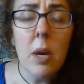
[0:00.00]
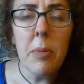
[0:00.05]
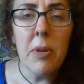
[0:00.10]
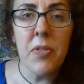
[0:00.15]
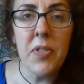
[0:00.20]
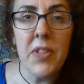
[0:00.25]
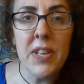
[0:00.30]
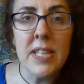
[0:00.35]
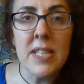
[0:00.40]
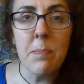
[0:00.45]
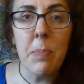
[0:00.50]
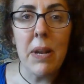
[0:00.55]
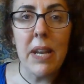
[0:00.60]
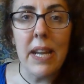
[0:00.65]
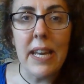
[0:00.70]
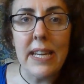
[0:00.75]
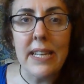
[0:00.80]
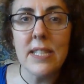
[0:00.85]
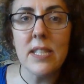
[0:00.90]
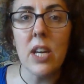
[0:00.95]
But this
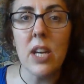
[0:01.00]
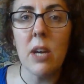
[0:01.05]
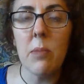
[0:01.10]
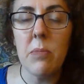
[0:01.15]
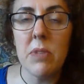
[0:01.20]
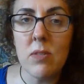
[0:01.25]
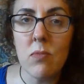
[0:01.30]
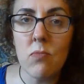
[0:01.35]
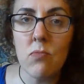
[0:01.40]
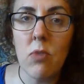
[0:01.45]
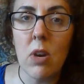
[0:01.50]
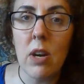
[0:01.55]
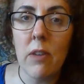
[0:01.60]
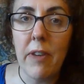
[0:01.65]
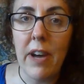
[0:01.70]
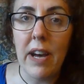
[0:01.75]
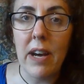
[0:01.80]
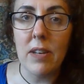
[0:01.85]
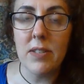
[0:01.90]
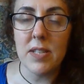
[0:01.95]
playtime, this
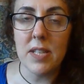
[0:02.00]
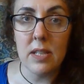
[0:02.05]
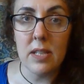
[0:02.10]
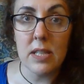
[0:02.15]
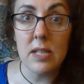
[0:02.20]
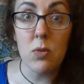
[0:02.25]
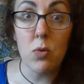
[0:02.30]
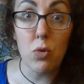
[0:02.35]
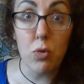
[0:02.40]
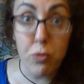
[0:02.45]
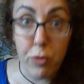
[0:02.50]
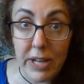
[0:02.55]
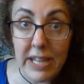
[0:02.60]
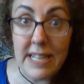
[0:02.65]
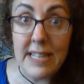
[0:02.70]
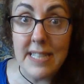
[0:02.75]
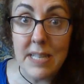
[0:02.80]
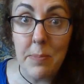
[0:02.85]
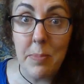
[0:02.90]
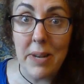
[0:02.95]
roughhousing, this
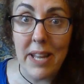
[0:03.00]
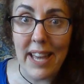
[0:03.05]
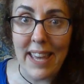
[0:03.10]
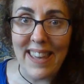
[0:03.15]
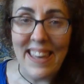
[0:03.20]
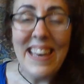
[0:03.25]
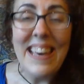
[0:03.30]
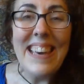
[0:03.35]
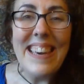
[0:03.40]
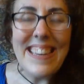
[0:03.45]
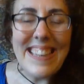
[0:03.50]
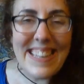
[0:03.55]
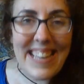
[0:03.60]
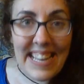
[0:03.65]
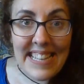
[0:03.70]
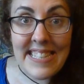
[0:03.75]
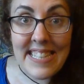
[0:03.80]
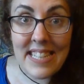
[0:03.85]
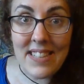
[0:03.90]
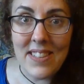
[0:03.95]
crazy play,
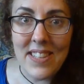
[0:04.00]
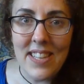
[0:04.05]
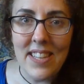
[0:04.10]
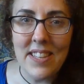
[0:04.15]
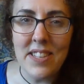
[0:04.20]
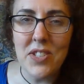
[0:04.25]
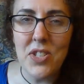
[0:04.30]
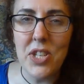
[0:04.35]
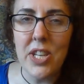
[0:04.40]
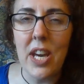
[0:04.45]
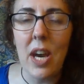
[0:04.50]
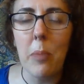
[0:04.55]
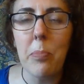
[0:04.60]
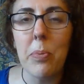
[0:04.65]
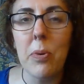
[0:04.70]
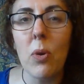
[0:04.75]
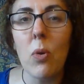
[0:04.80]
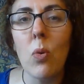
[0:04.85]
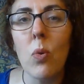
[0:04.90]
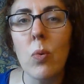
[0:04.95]
getting the energy out,
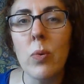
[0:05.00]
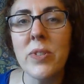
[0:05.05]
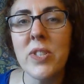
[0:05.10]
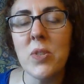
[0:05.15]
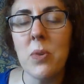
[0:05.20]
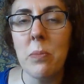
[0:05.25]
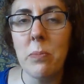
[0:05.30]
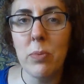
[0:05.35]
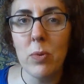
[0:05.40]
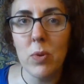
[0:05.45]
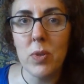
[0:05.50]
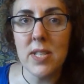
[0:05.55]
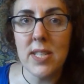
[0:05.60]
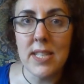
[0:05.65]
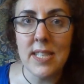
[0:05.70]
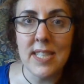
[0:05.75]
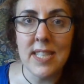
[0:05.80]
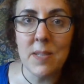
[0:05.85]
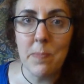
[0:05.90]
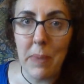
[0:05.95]
but also
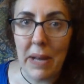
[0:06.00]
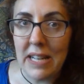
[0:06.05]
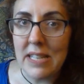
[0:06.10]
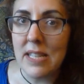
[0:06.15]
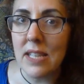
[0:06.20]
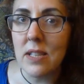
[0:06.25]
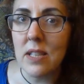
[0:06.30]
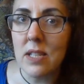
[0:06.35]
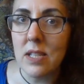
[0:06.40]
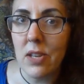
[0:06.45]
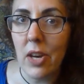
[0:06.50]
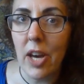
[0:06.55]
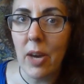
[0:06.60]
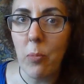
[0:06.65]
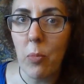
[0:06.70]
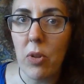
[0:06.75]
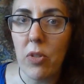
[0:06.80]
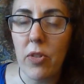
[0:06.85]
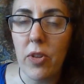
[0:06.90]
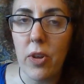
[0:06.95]
importantly, spending the
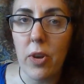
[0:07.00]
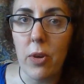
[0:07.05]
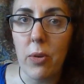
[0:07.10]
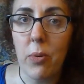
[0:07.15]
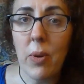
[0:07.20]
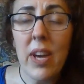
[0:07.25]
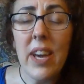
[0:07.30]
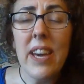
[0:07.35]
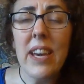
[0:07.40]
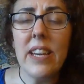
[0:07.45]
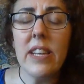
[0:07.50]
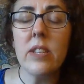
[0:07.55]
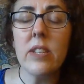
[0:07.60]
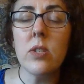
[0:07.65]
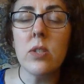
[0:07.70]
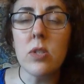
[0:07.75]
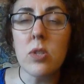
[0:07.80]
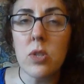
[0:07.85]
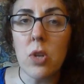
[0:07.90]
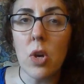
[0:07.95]
time with you
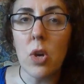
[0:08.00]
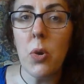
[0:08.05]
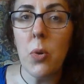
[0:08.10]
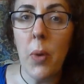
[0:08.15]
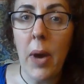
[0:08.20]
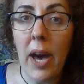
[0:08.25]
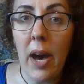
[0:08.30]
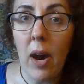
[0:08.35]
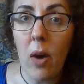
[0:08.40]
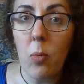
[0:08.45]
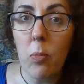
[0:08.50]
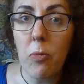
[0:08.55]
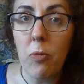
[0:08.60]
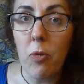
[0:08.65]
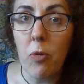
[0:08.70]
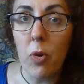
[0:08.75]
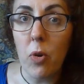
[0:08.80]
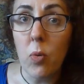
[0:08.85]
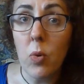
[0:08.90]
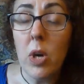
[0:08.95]
is so
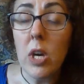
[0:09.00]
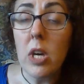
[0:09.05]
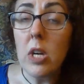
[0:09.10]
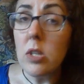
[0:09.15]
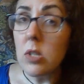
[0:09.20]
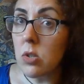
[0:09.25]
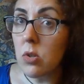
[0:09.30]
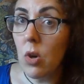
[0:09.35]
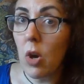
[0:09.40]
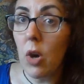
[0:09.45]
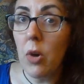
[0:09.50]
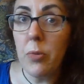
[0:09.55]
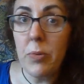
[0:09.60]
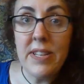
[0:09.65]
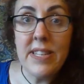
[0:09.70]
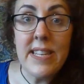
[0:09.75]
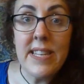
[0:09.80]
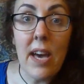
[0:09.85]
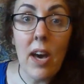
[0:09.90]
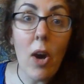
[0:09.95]
helpful to not
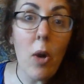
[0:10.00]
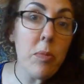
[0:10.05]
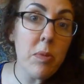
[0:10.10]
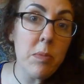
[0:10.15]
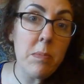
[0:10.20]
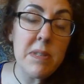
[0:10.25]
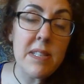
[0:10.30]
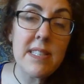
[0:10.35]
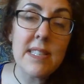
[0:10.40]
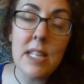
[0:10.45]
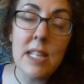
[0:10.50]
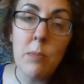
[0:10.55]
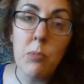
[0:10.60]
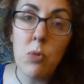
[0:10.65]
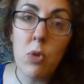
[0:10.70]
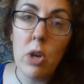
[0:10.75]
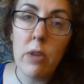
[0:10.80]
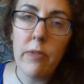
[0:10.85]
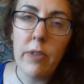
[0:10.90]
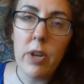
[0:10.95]
only to help them to sleep
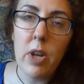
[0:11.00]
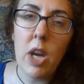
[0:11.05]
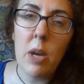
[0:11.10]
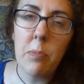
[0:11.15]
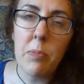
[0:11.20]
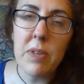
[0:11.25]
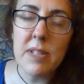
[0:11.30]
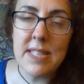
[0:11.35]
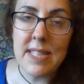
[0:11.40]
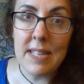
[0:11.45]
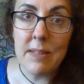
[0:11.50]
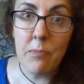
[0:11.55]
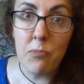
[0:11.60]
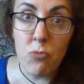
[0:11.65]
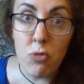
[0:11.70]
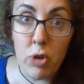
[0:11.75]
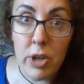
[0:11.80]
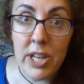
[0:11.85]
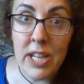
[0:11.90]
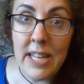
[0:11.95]
more overnight, but to
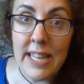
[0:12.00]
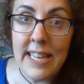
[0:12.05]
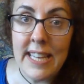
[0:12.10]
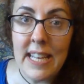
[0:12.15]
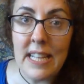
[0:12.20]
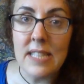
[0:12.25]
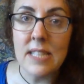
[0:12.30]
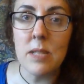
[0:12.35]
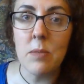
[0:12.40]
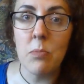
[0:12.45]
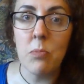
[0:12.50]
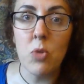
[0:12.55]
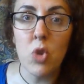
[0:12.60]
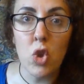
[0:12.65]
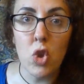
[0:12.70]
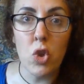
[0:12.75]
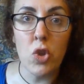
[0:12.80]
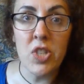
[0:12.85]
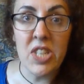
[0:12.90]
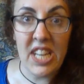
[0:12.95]
really get some
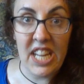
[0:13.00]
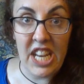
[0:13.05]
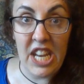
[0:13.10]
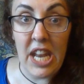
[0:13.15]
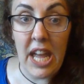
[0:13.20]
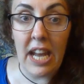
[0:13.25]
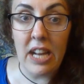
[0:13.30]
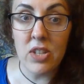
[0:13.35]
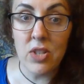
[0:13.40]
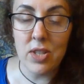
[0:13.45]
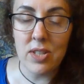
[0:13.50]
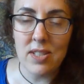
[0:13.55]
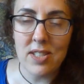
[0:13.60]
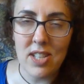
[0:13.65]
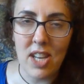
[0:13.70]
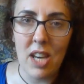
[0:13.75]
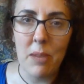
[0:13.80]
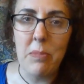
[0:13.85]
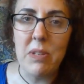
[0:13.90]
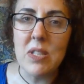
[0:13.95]
good connection
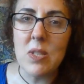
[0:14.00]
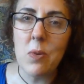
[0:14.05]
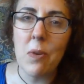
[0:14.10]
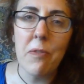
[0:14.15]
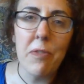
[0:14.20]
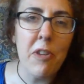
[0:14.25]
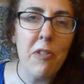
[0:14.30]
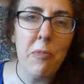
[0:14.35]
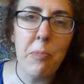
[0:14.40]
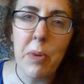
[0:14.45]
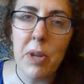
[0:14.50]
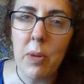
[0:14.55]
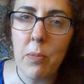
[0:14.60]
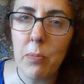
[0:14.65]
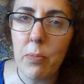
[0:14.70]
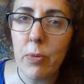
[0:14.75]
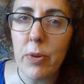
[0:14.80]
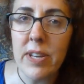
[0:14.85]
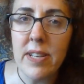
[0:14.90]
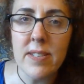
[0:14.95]
time in. So if they've been
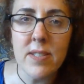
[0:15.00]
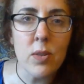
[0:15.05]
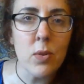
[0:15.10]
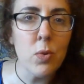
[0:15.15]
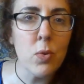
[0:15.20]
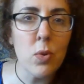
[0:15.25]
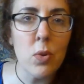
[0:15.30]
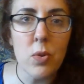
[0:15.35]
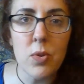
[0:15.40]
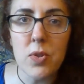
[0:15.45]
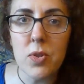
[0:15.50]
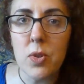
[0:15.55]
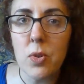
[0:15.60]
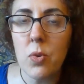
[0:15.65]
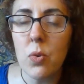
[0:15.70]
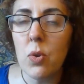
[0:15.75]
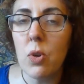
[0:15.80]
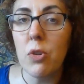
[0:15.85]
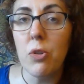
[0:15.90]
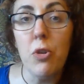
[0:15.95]
at preschool or
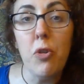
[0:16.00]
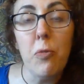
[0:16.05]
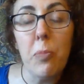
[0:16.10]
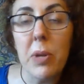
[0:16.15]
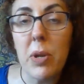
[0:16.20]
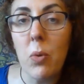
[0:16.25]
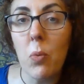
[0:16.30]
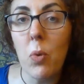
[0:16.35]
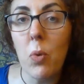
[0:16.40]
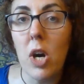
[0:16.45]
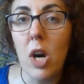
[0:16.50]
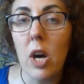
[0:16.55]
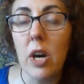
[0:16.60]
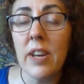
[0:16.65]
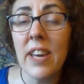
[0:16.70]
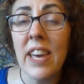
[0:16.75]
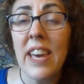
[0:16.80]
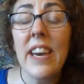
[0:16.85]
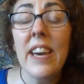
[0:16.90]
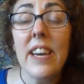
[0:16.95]
school or you've been at
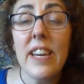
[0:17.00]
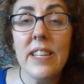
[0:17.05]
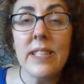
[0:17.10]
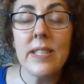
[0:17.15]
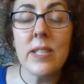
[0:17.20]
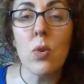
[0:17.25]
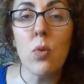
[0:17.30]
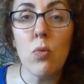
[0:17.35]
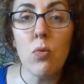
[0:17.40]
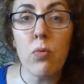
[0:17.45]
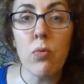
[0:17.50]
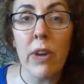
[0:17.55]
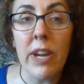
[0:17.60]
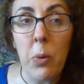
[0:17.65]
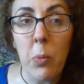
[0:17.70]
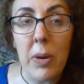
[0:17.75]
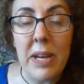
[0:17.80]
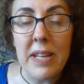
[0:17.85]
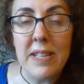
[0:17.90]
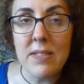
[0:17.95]
work, it's a
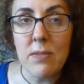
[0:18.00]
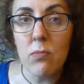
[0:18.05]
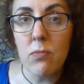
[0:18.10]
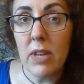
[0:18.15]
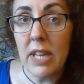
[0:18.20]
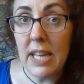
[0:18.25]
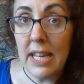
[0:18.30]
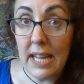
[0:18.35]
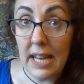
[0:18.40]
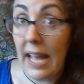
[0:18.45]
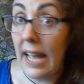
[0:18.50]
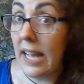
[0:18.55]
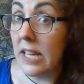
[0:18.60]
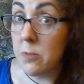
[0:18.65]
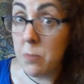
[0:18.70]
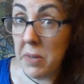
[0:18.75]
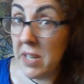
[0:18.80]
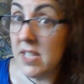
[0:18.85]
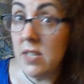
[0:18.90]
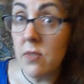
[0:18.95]
great way to
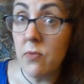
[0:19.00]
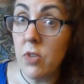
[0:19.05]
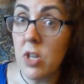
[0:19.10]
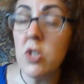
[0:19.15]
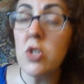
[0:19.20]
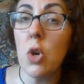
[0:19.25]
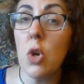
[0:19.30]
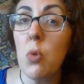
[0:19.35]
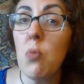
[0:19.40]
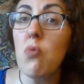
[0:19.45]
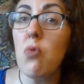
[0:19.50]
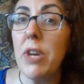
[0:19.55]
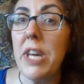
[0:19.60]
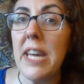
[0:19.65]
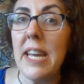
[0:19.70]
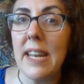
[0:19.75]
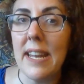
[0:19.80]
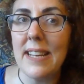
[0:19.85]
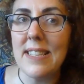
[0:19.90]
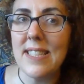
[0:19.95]
reconnect, because if they don't
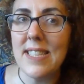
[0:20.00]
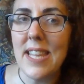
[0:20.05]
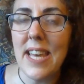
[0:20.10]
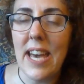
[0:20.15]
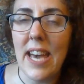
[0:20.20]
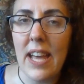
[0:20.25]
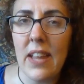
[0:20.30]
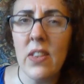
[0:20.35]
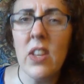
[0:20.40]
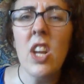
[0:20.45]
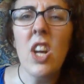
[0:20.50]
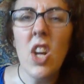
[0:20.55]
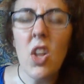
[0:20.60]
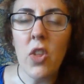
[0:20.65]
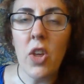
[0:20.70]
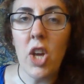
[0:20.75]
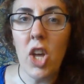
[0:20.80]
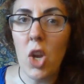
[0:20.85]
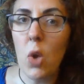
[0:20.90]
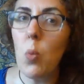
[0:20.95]
reconnect then,
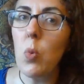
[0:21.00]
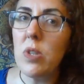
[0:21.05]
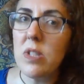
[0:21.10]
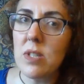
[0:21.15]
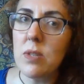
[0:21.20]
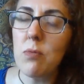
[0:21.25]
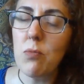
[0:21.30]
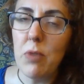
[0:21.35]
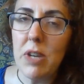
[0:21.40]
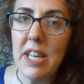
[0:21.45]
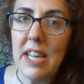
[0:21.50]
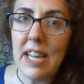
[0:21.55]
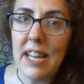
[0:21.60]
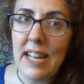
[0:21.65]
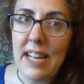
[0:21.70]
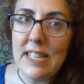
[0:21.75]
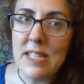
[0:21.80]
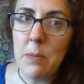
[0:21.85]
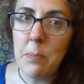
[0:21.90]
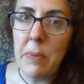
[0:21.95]
they're going to want to
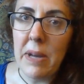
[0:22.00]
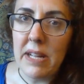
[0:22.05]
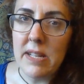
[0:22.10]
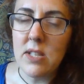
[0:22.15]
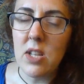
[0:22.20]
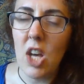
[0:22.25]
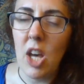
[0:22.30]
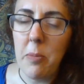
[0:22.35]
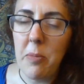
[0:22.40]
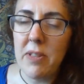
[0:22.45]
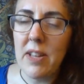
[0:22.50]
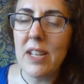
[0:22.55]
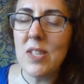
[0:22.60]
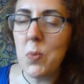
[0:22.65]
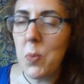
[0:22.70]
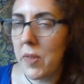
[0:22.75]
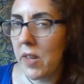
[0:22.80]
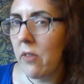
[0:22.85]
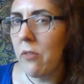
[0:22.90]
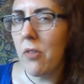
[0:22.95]
reconnect at bedtime. And
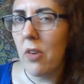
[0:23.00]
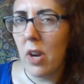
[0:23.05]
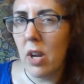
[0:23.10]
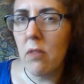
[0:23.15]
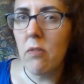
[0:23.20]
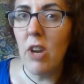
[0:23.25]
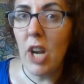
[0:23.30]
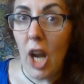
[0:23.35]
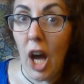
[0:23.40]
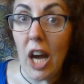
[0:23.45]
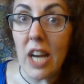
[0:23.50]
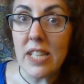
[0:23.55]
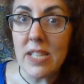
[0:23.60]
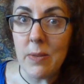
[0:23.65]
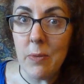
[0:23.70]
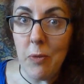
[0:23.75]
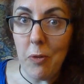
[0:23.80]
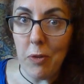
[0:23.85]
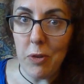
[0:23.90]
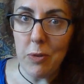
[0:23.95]
that's when they're very
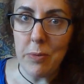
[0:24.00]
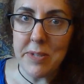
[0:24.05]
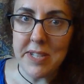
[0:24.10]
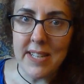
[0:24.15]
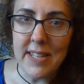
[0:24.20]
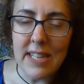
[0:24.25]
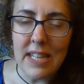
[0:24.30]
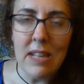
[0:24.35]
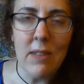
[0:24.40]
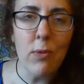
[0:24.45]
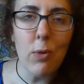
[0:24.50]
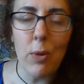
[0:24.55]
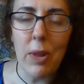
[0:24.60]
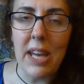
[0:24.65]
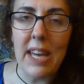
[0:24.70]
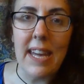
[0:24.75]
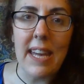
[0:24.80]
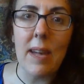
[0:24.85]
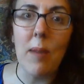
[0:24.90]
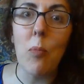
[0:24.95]
reluctant for you to leave, or
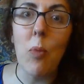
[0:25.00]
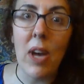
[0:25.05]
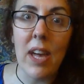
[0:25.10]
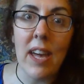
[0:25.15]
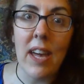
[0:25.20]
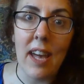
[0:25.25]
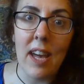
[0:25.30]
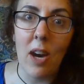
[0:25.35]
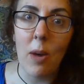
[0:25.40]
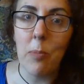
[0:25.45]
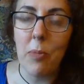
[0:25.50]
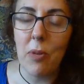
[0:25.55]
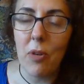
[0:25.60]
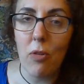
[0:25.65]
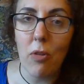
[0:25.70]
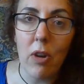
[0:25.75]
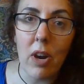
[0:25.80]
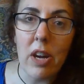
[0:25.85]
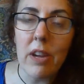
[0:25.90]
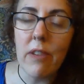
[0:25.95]
they keep waking up
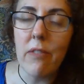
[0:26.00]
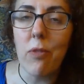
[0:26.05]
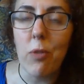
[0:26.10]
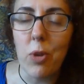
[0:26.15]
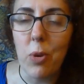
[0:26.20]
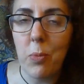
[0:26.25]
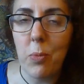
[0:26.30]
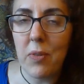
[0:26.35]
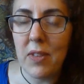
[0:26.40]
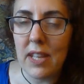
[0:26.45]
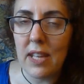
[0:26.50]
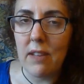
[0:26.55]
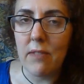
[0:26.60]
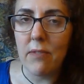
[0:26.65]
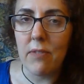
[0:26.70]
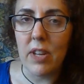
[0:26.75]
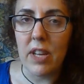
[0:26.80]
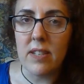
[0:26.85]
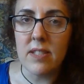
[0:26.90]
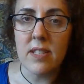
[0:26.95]
and crying for you in the
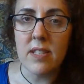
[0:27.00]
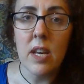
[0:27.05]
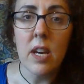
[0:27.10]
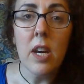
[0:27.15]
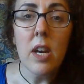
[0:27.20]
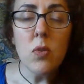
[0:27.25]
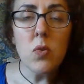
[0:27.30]
evenings.